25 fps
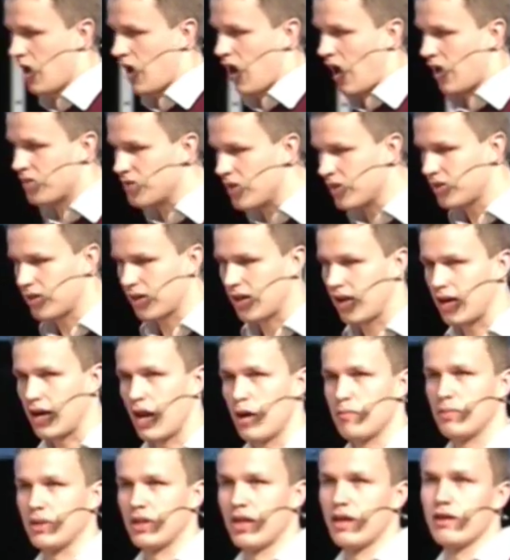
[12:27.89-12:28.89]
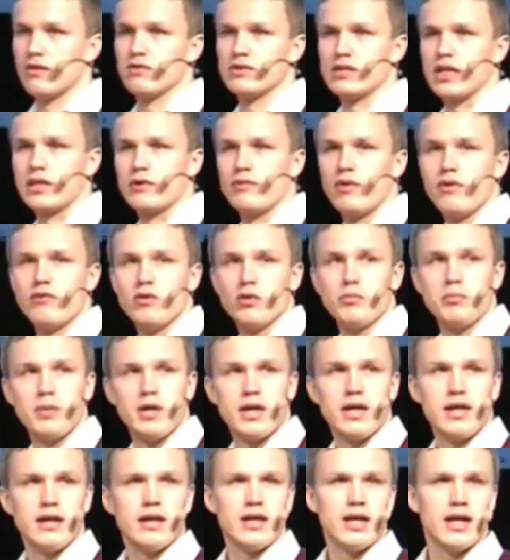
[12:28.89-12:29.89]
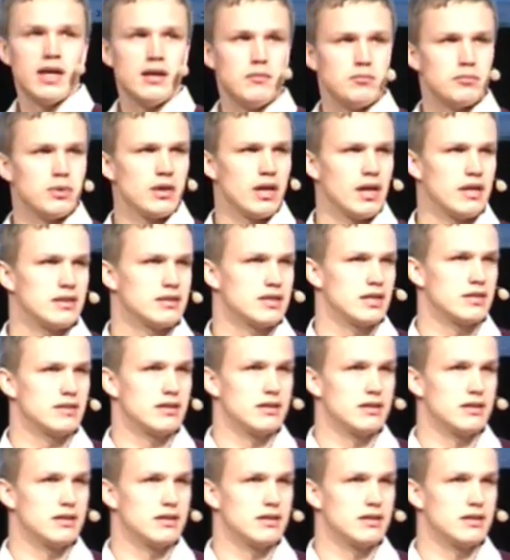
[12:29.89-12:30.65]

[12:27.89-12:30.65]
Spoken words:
and yet again I believe that we will be implanted